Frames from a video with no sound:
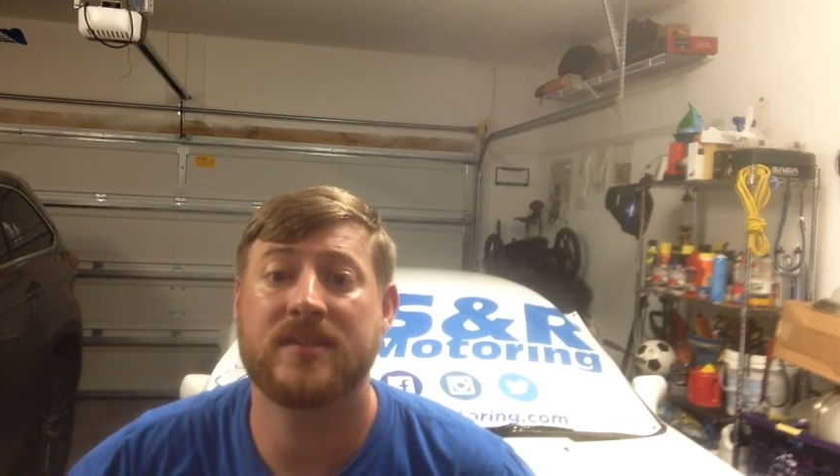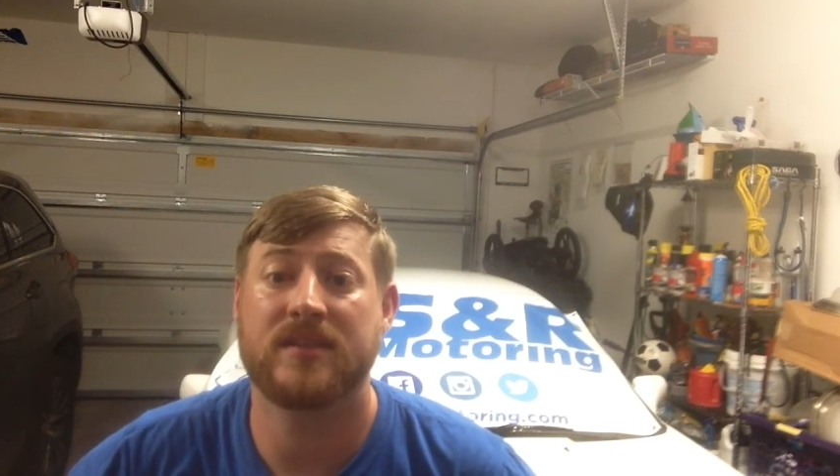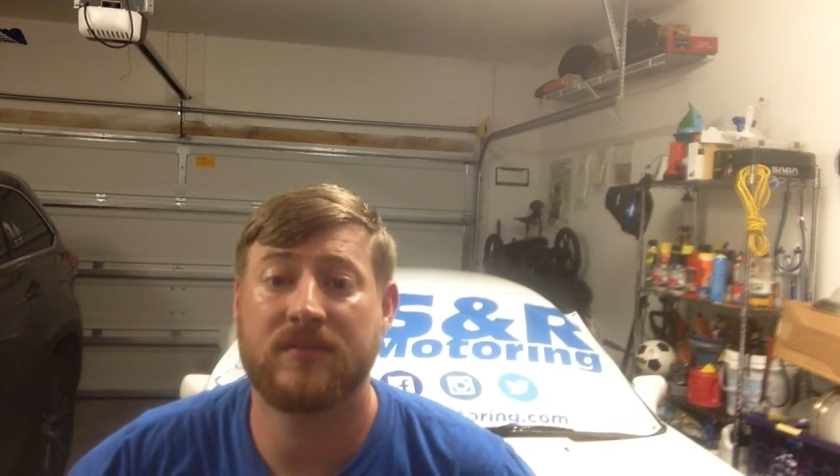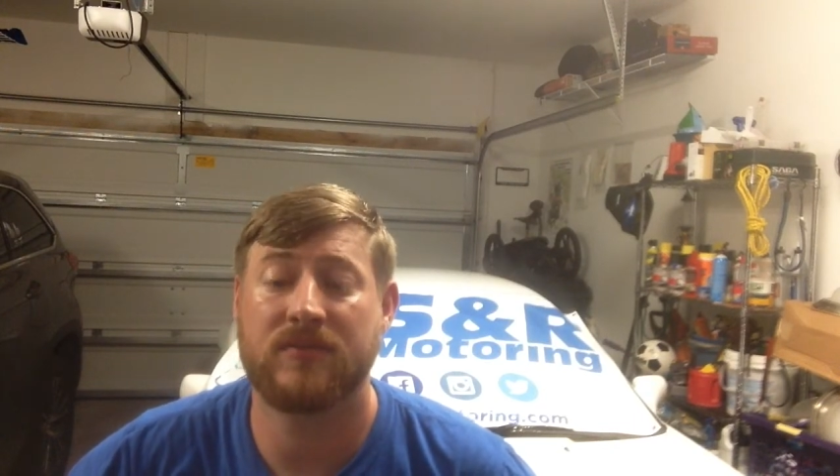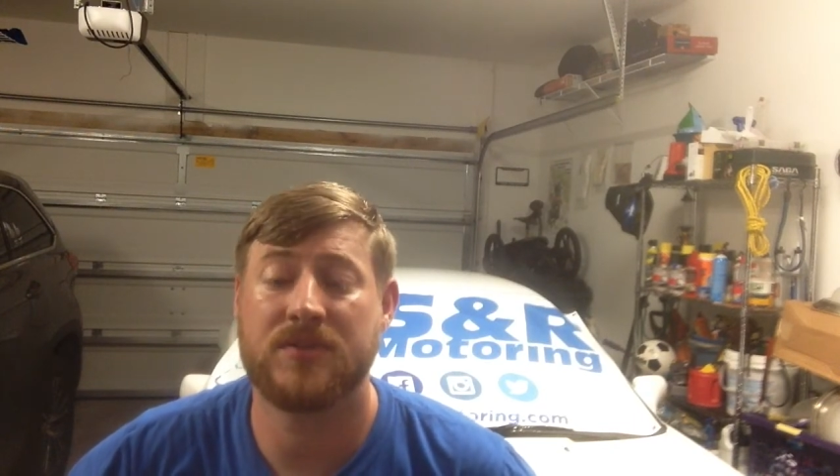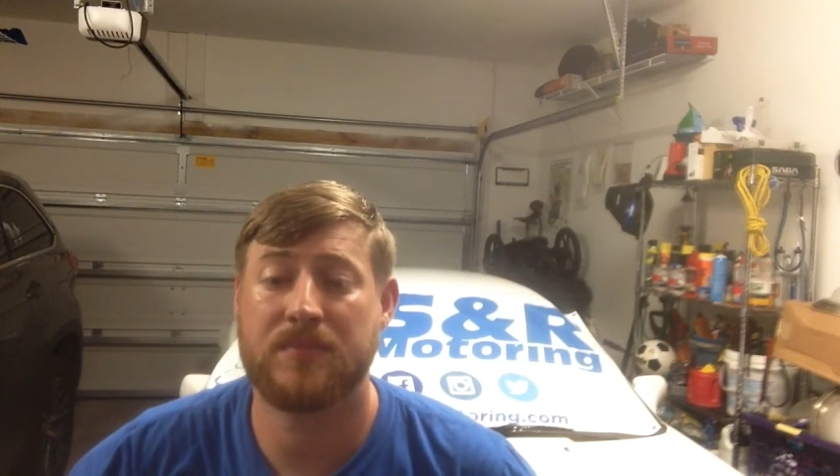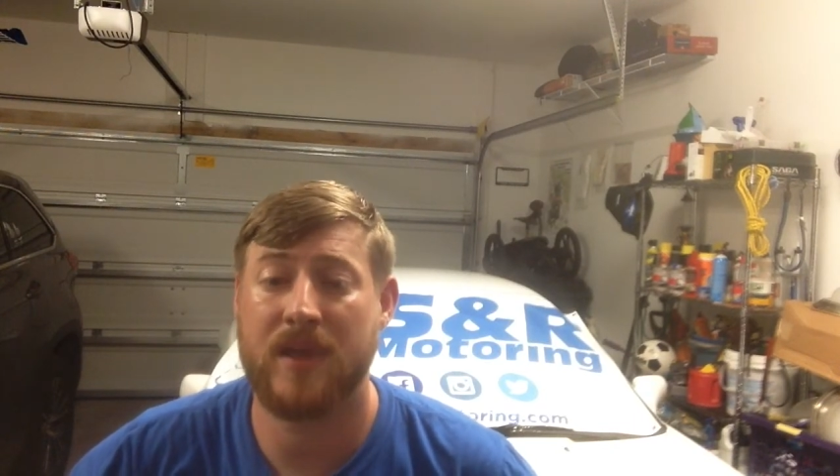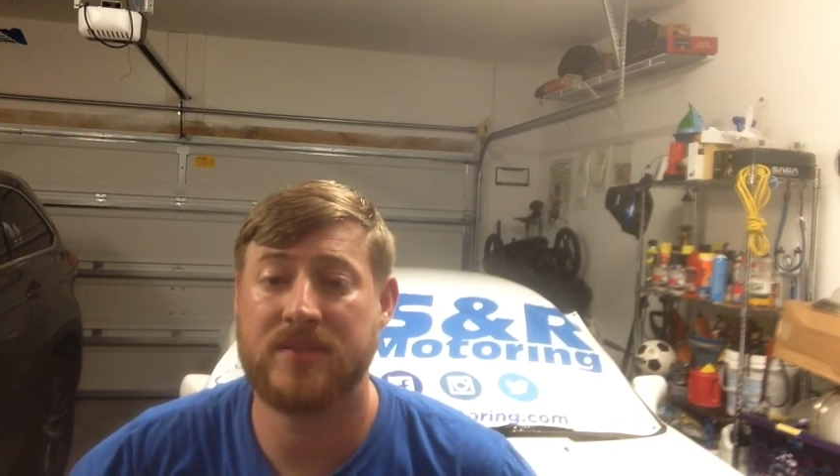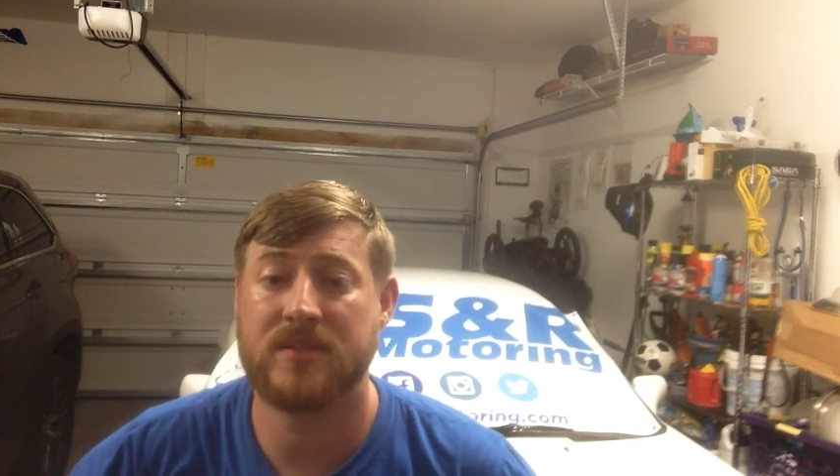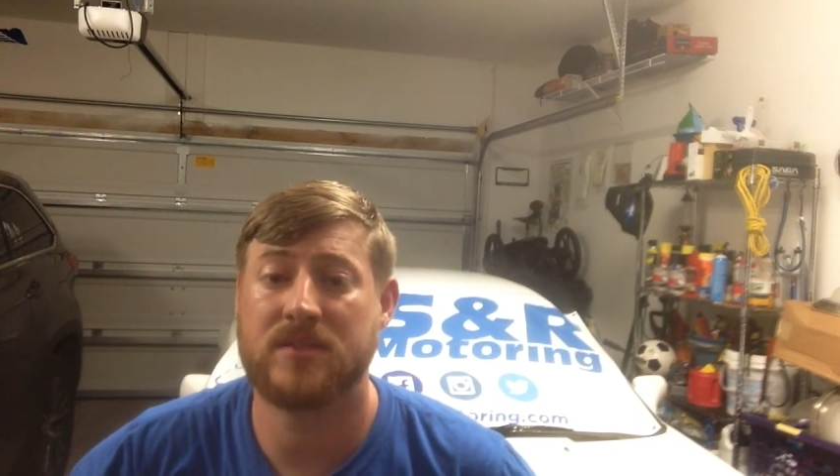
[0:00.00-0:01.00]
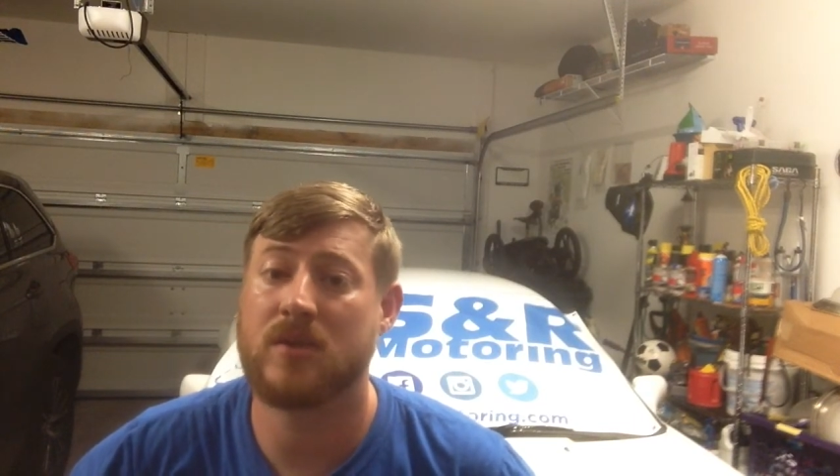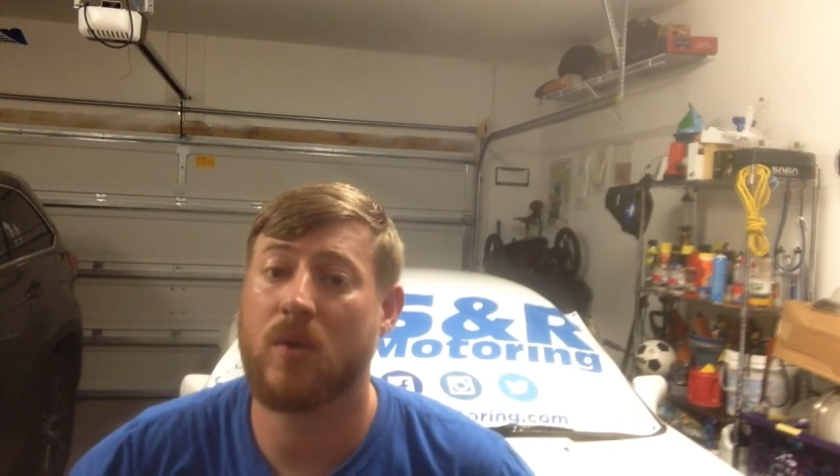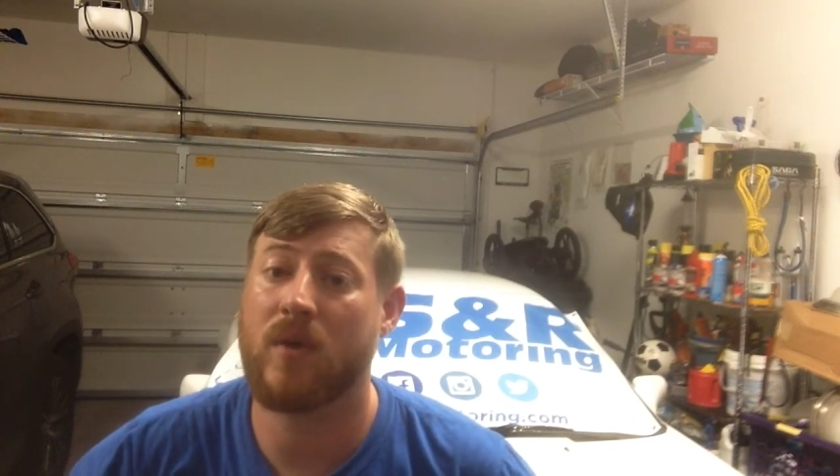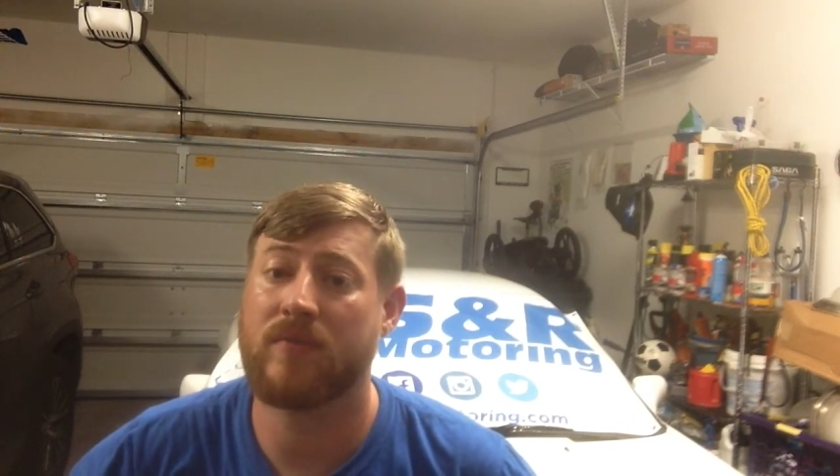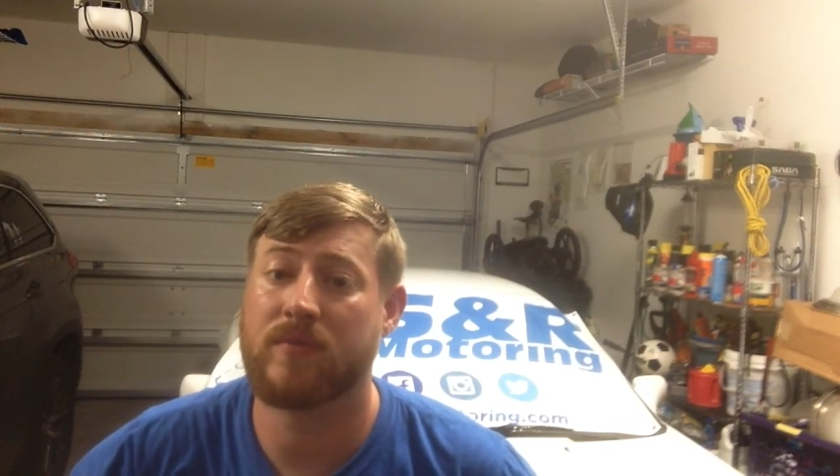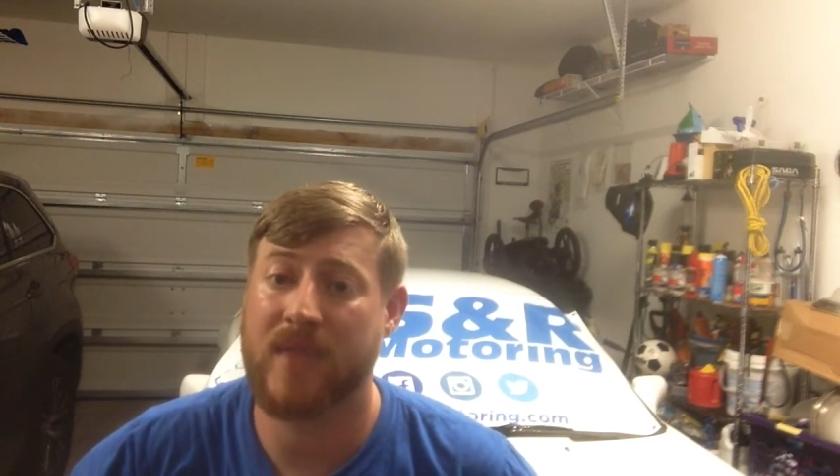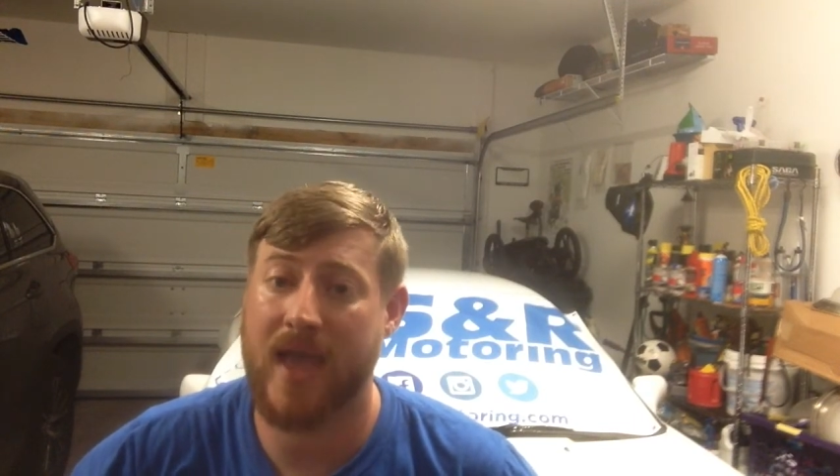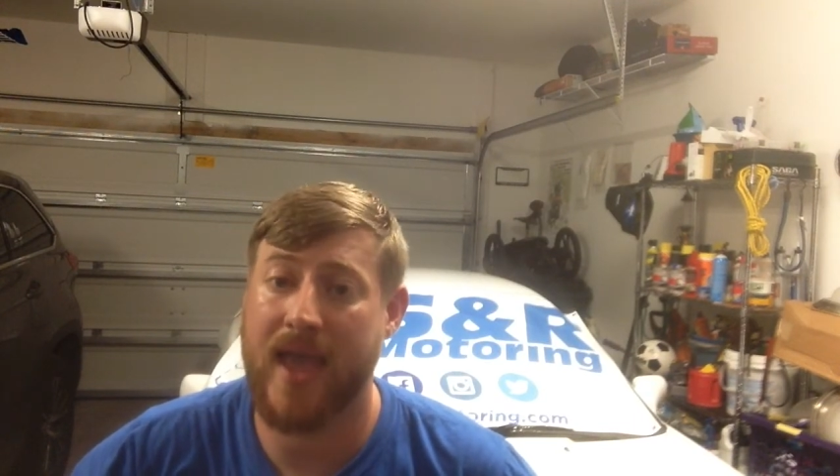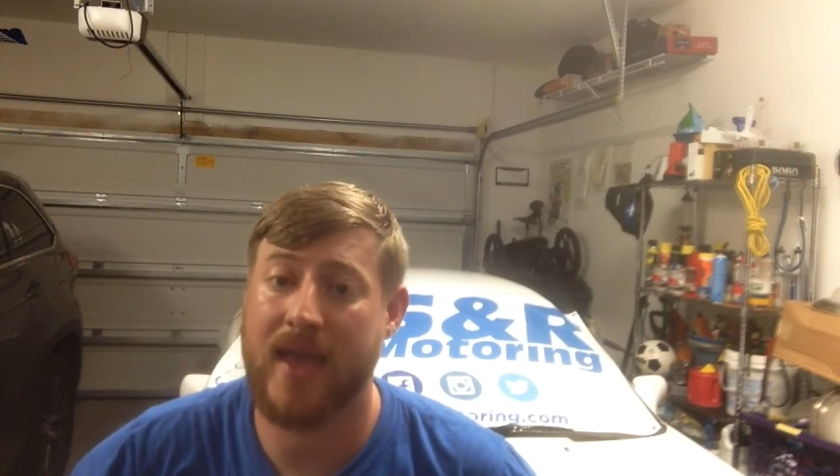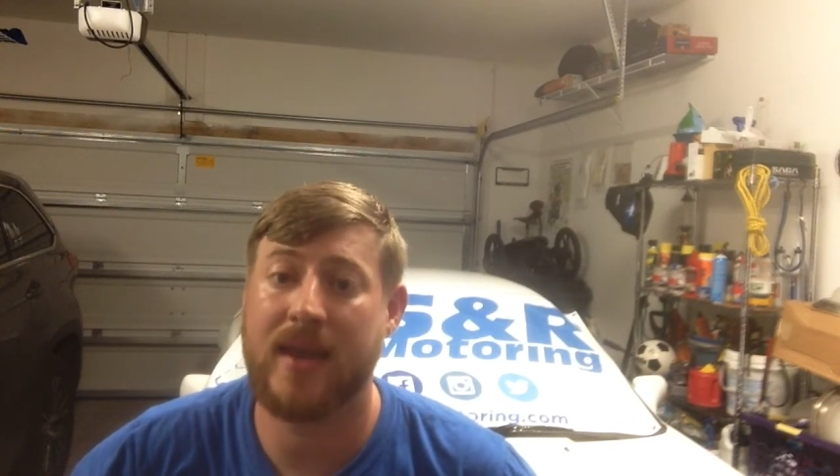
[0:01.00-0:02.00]
at different spaces away from the
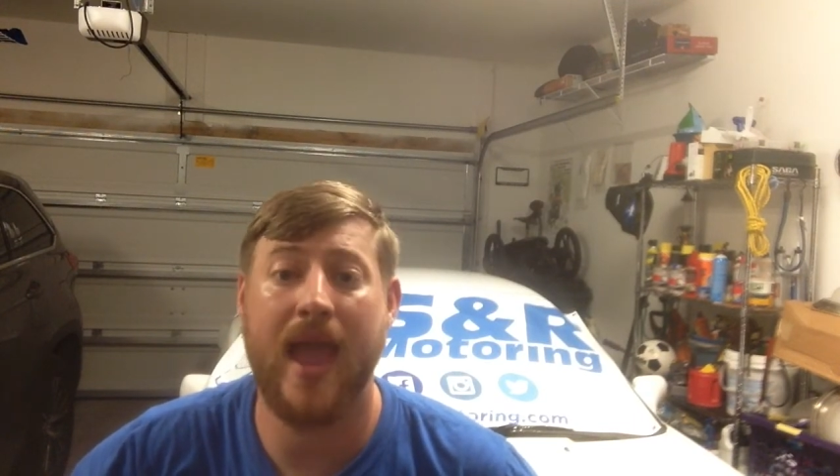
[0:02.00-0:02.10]
head